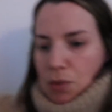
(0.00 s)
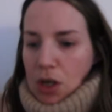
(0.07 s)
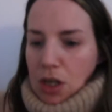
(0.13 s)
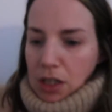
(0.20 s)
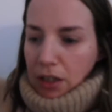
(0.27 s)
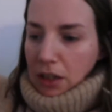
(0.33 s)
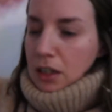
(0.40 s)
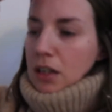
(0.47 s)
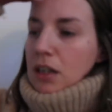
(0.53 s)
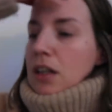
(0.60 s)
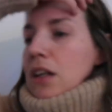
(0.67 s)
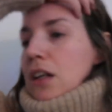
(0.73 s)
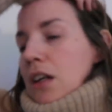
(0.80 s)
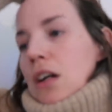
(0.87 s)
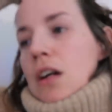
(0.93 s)
one,
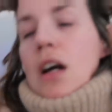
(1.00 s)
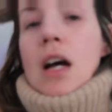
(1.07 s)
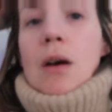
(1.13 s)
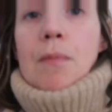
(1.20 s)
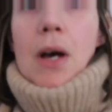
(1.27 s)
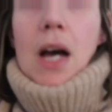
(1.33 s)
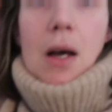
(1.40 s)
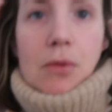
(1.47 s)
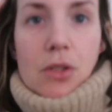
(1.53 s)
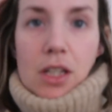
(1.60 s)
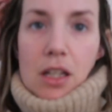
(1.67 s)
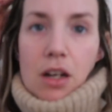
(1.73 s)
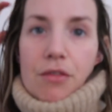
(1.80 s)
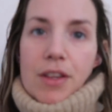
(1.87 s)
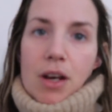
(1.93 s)
but
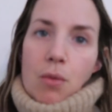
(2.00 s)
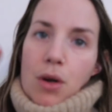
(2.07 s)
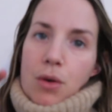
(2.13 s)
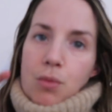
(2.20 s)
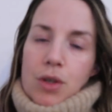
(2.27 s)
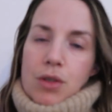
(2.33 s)
absolutely love that one,